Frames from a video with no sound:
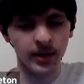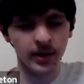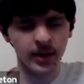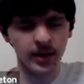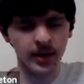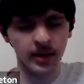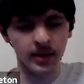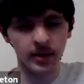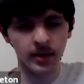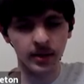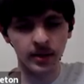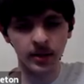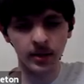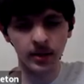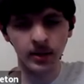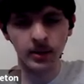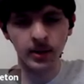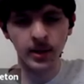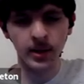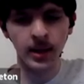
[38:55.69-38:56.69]
then
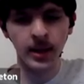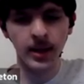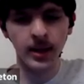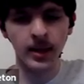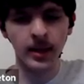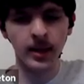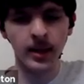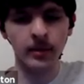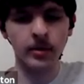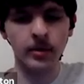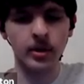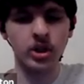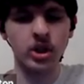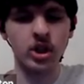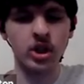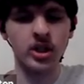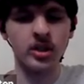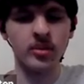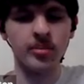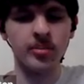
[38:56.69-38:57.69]
it
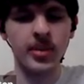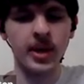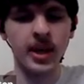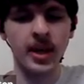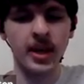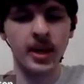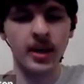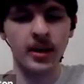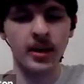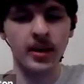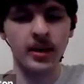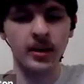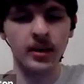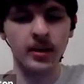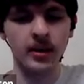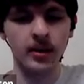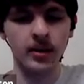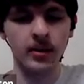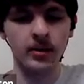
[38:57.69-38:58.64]
would just be